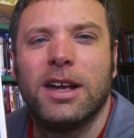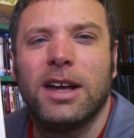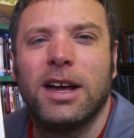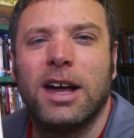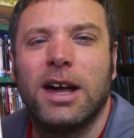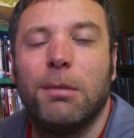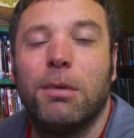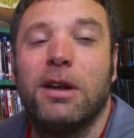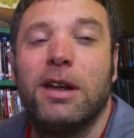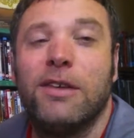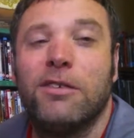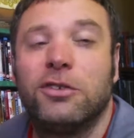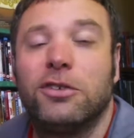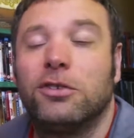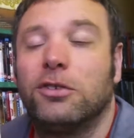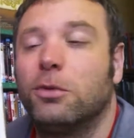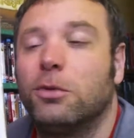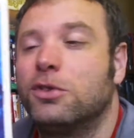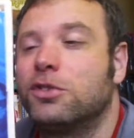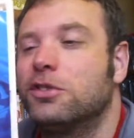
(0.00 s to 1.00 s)
but I have sort
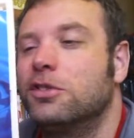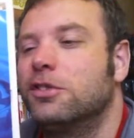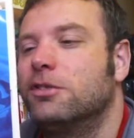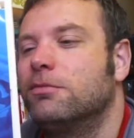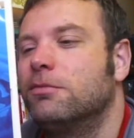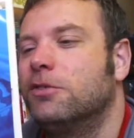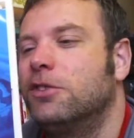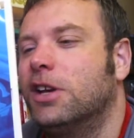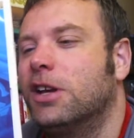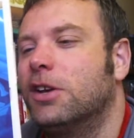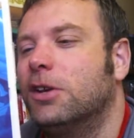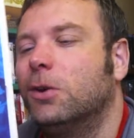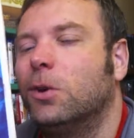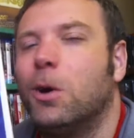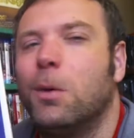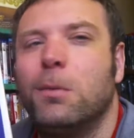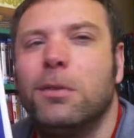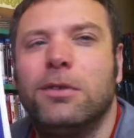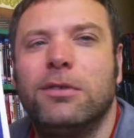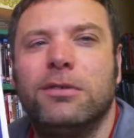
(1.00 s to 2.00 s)
of watched it a second
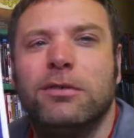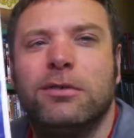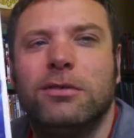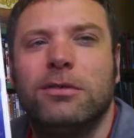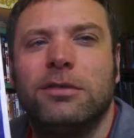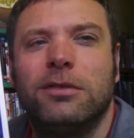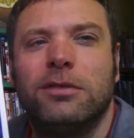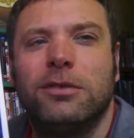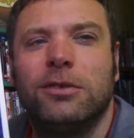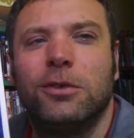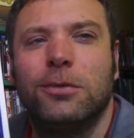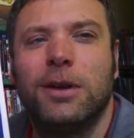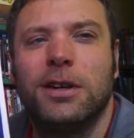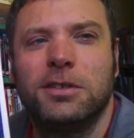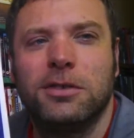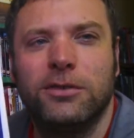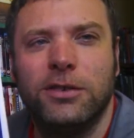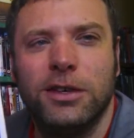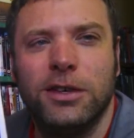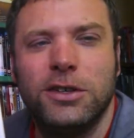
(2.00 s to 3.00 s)
time and sort of managed
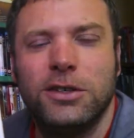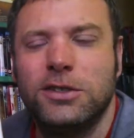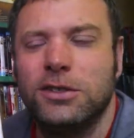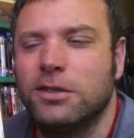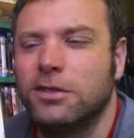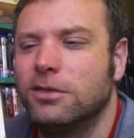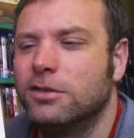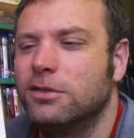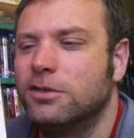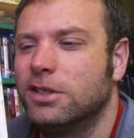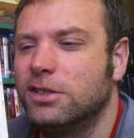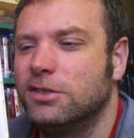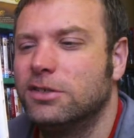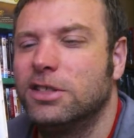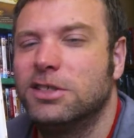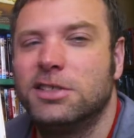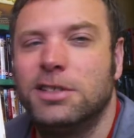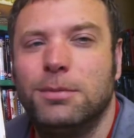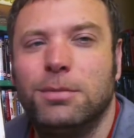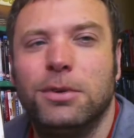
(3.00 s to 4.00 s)
to finish it, and it was
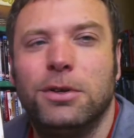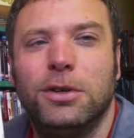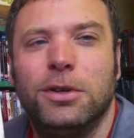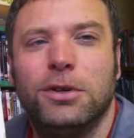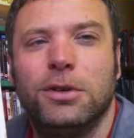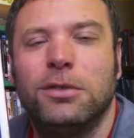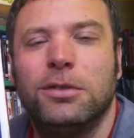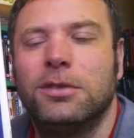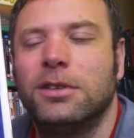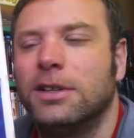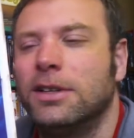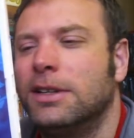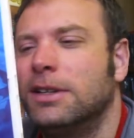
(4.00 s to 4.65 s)
actually pretty good.